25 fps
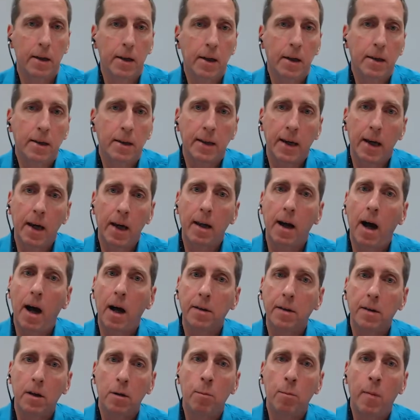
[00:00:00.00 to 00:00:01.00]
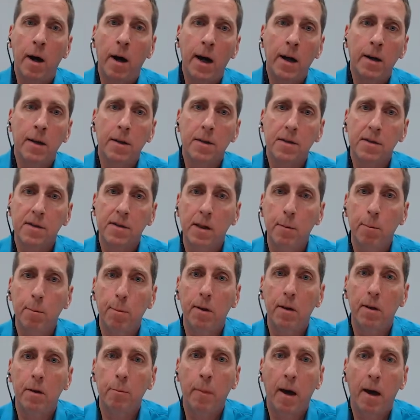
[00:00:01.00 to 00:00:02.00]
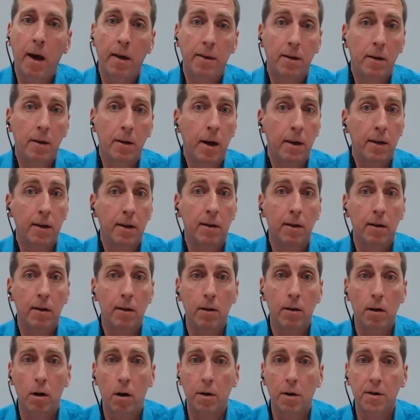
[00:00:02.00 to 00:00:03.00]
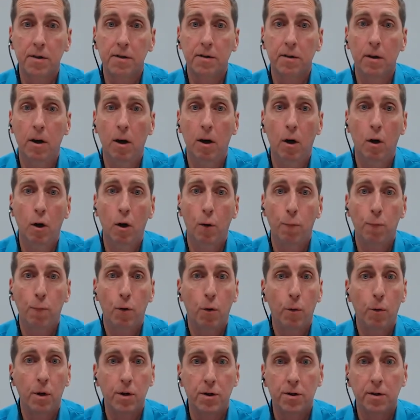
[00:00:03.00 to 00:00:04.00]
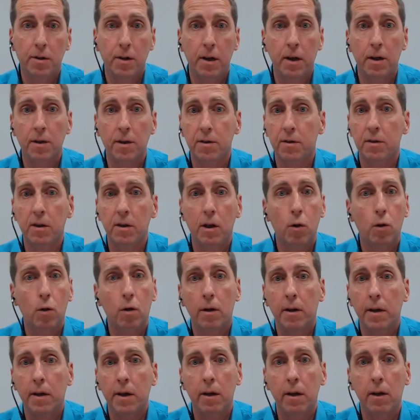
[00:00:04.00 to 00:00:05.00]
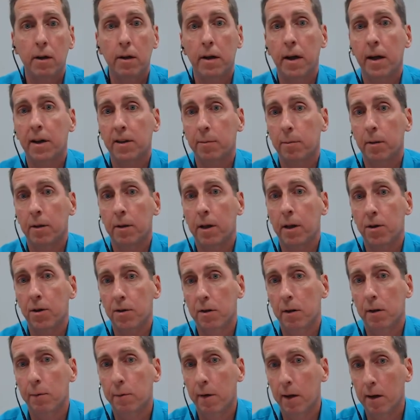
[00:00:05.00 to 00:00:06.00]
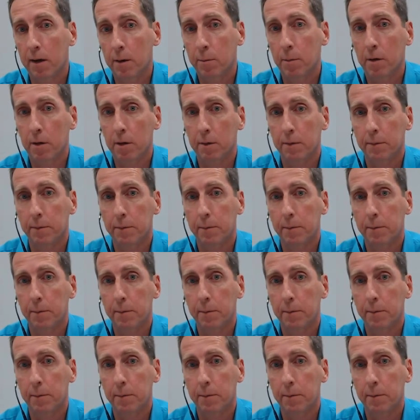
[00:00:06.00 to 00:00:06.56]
It can undermine simple mathematical laws for which there is no clear explanation available.